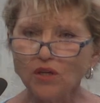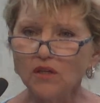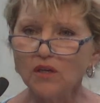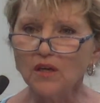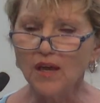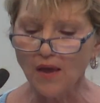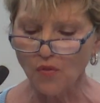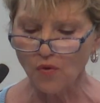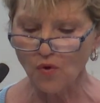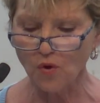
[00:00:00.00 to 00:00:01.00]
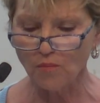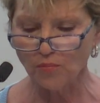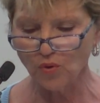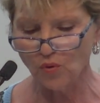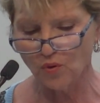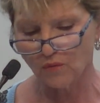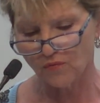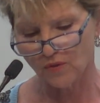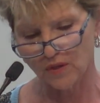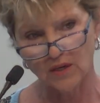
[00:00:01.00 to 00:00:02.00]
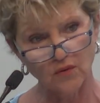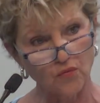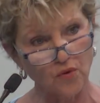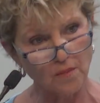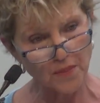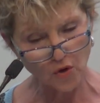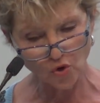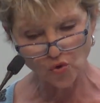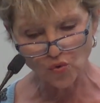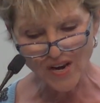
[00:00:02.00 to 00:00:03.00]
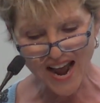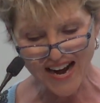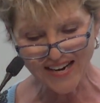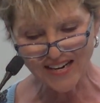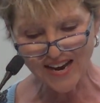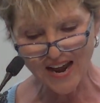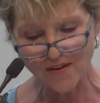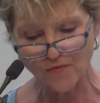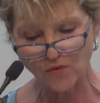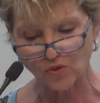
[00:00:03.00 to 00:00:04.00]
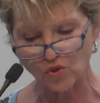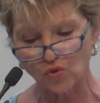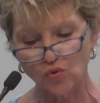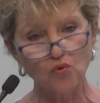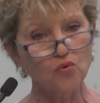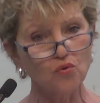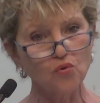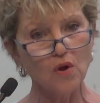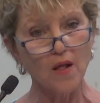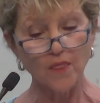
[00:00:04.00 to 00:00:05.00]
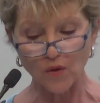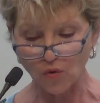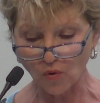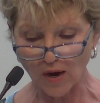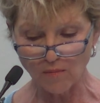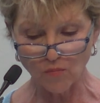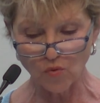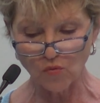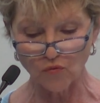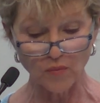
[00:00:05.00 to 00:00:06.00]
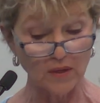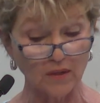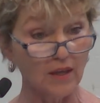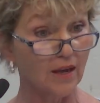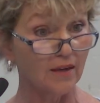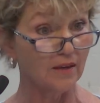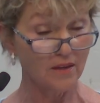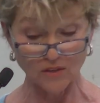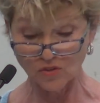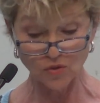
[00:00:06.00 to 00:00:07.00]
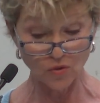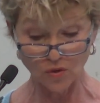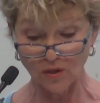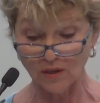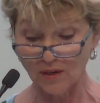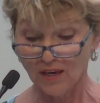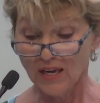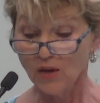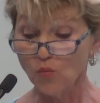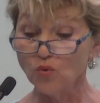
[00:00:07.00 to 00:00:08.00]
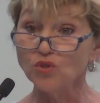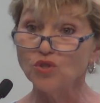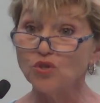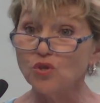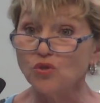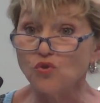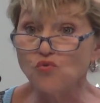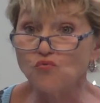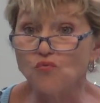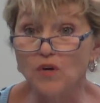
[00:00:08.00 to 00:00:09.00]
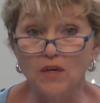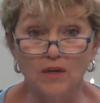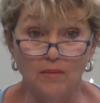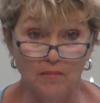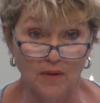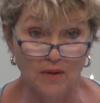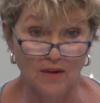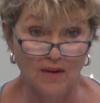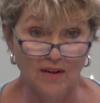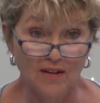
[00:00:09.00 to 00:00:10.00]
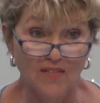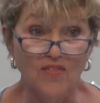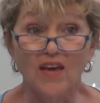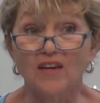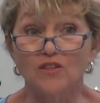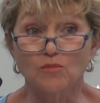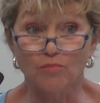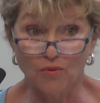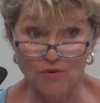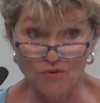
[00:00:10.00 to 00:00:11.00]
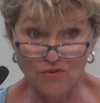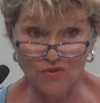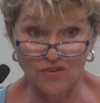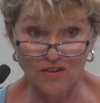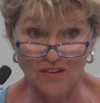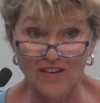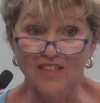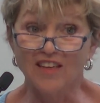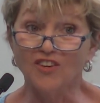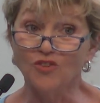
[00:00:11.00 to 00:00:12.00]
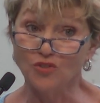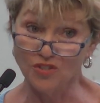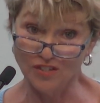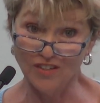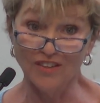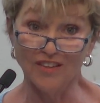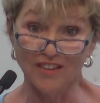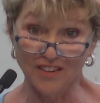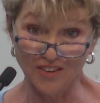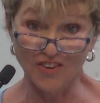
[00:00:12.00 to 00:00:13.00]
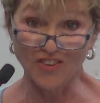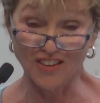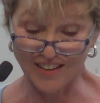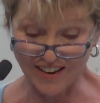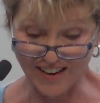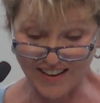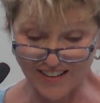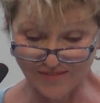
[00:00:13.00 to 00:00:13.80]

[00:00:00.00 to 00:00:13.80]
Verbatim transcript: together beautifully, and from their united efforts grew the great movement that is unity. It was the dream that is birthed that you see here today.